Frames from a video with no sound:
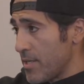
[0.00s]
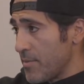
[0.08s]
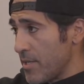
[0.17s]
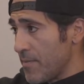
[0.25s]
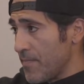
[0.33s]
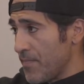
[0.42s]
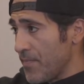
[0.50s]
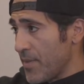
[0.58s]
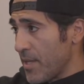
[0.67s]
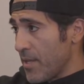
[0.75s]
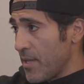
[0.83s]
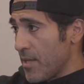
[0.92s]
I mean,
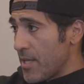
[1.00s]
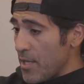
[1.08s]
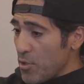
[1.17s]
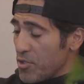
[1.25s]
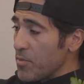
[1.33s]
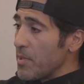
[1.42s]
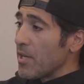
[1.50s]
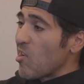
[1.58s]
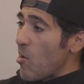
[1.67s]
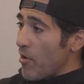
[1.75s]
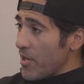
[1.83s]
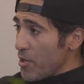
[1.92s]
that used to be a
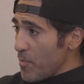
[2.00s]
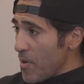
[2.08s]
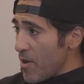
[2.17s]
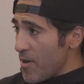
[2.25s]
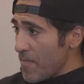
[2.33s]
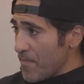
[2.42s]
cardio bar.